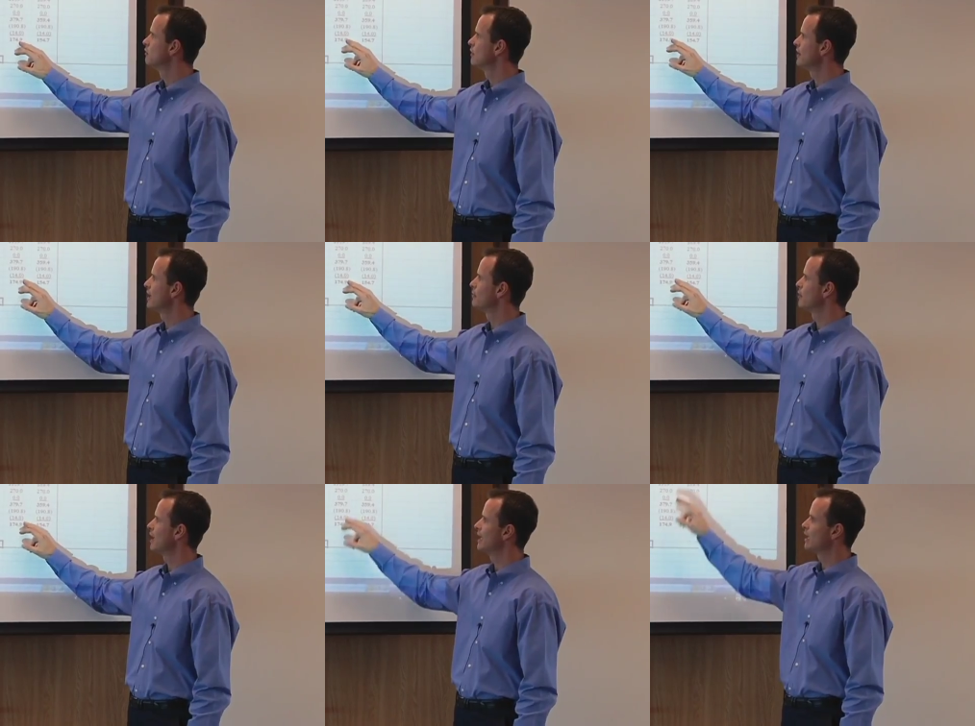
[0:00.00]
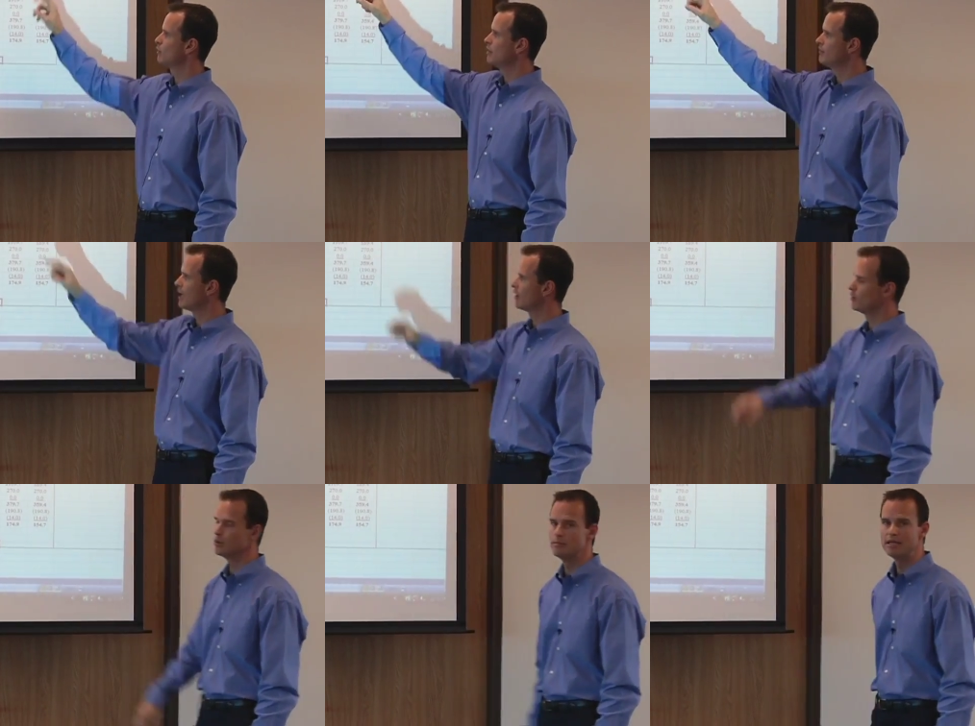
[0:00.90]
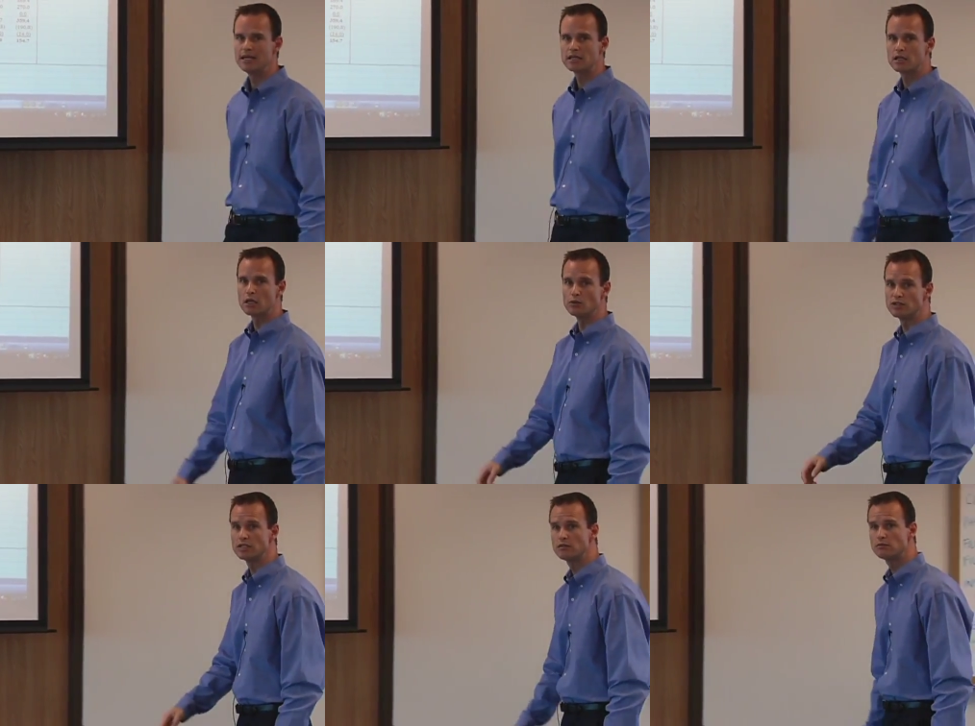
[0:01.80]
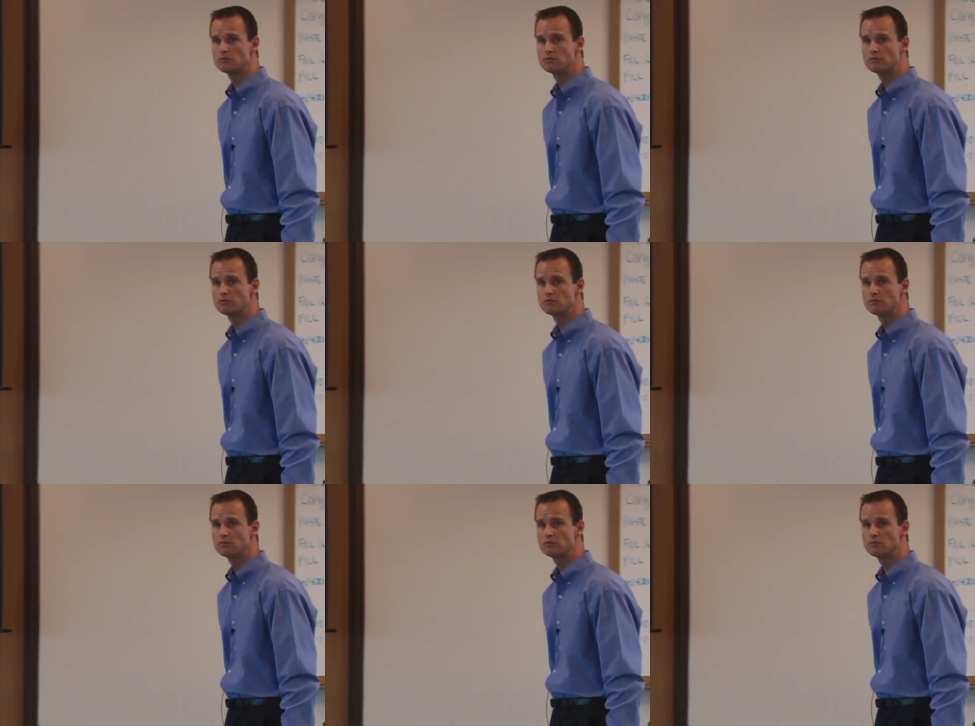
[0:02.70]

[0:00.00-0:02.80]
what that implied equity value would be at closing.